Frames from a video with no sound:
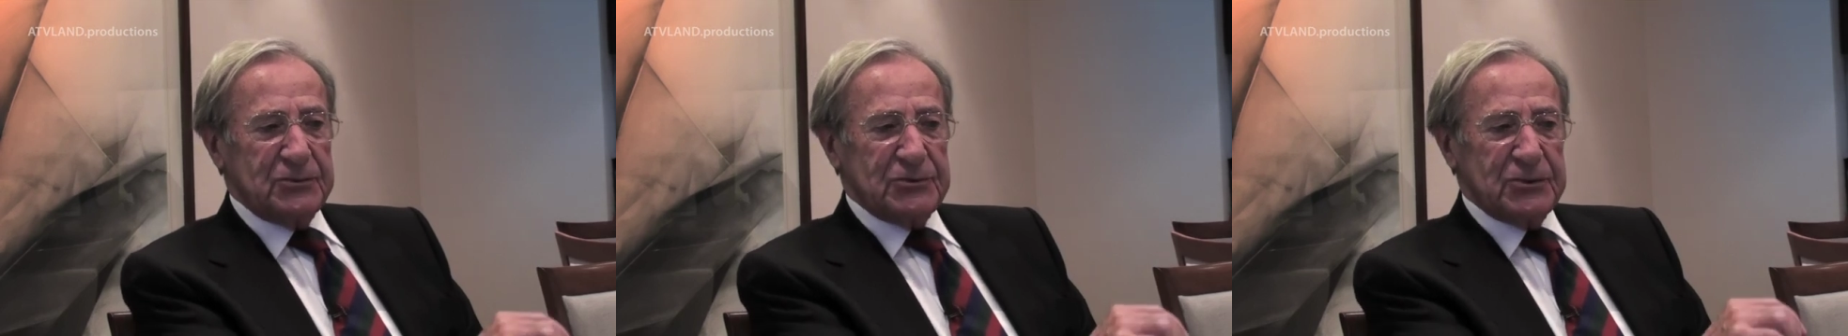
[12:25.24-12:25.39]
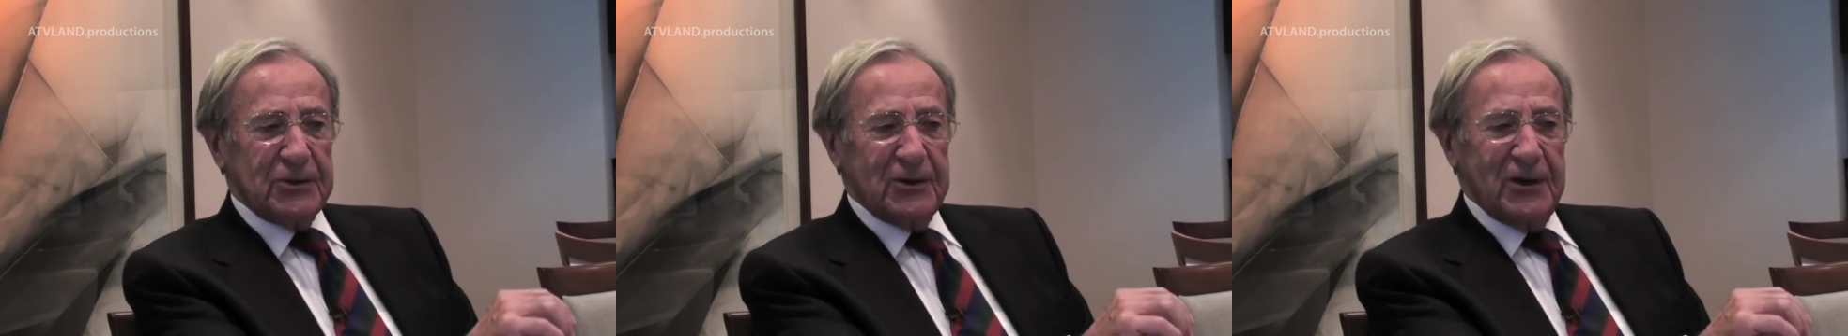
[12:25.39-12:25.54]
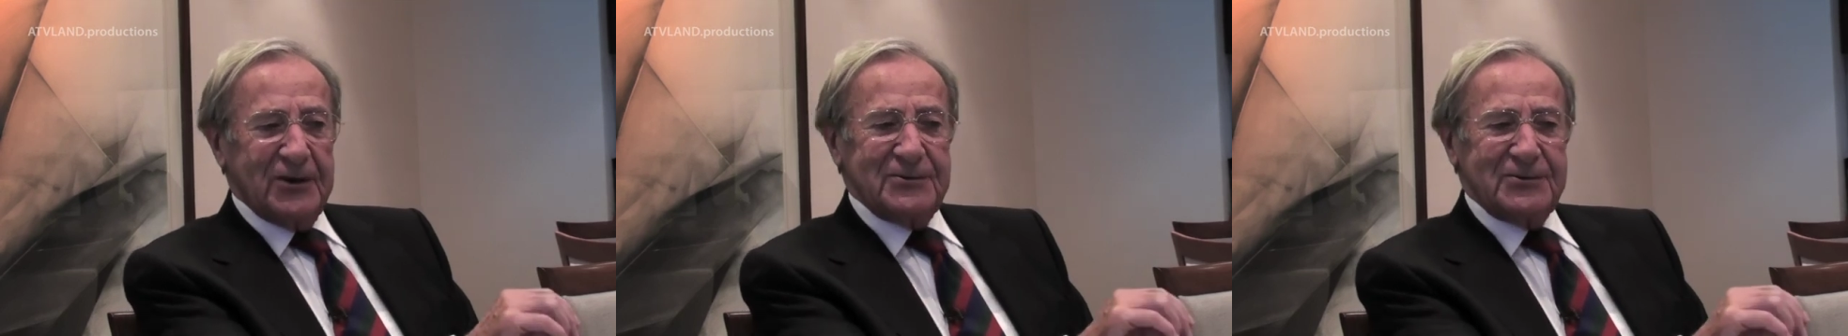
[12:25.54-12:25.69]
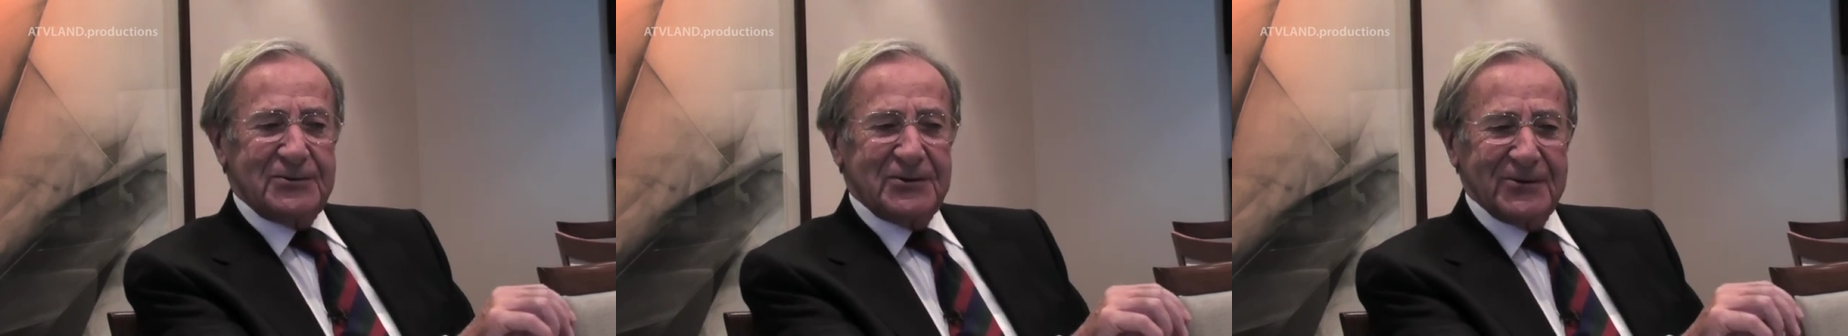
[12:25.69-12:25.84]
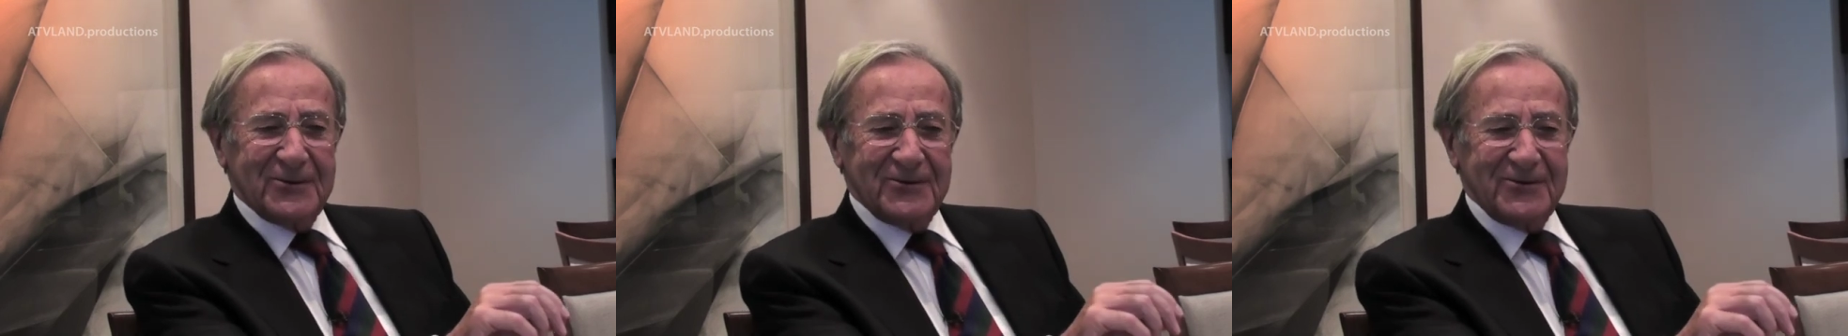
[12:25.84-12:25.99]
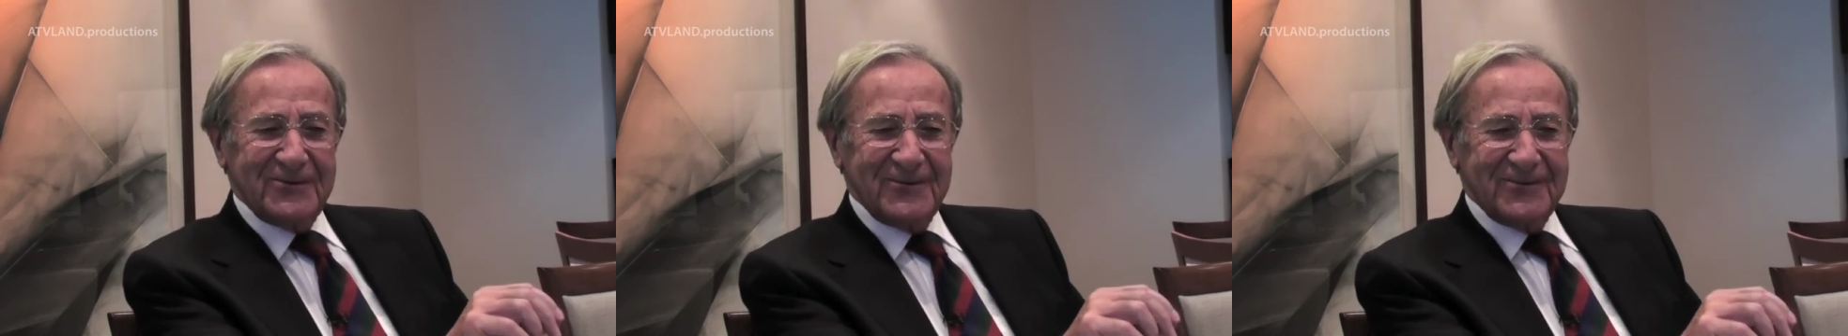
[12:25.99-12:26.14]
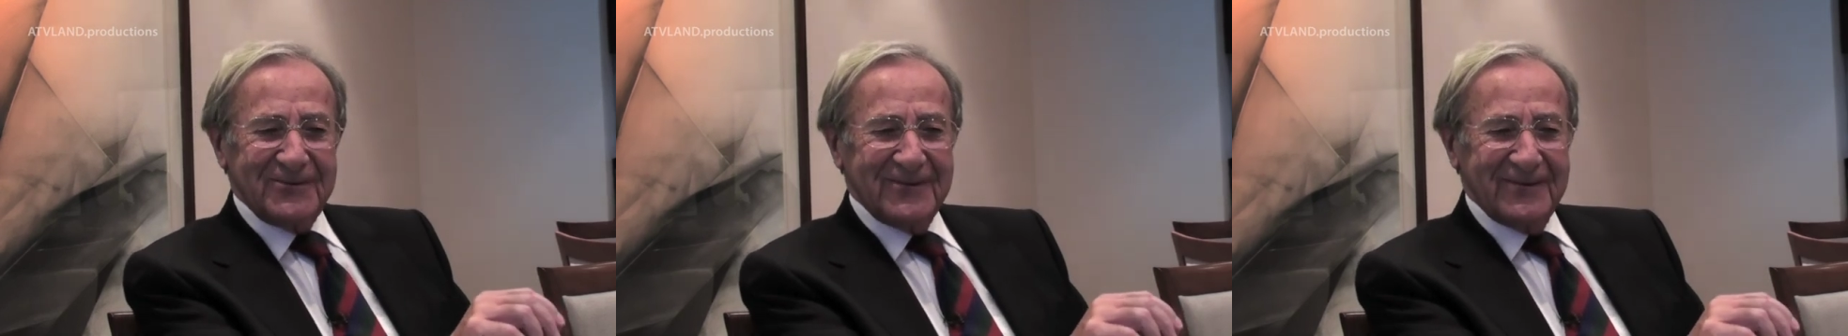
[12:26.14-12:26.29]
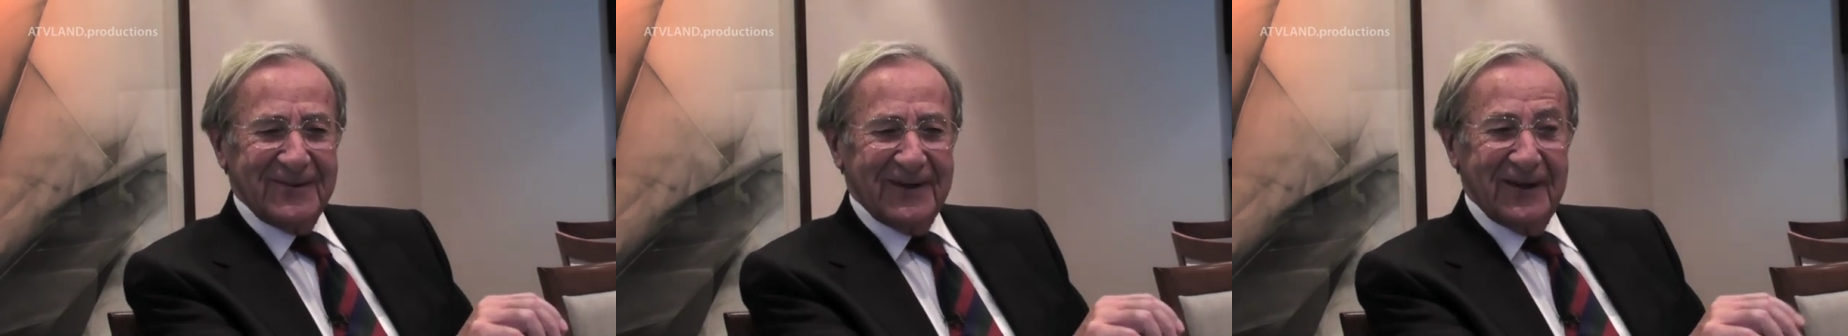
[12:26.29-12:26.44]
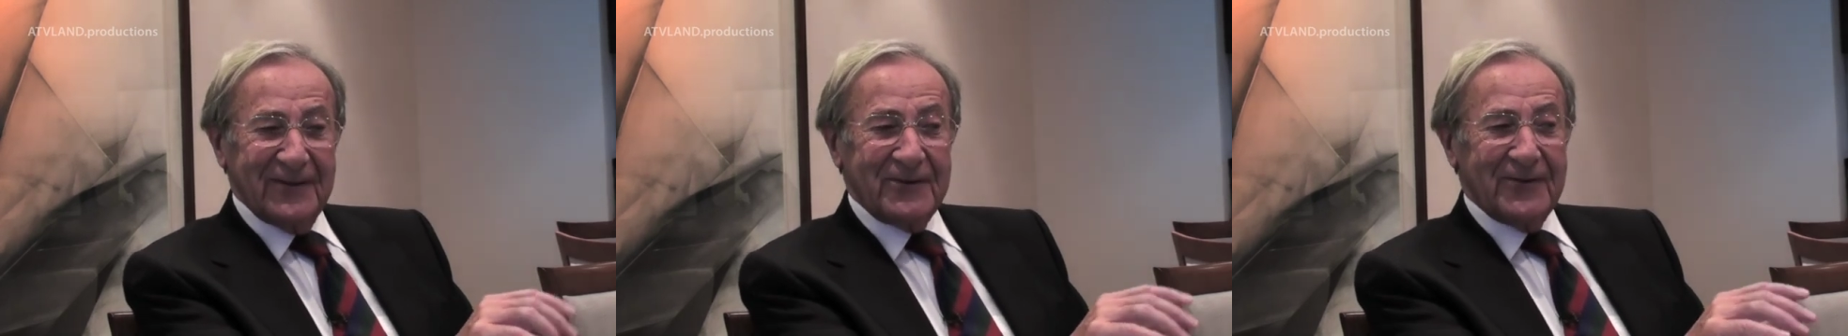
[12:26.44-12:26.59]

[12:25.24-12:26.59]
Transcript: Churchill. I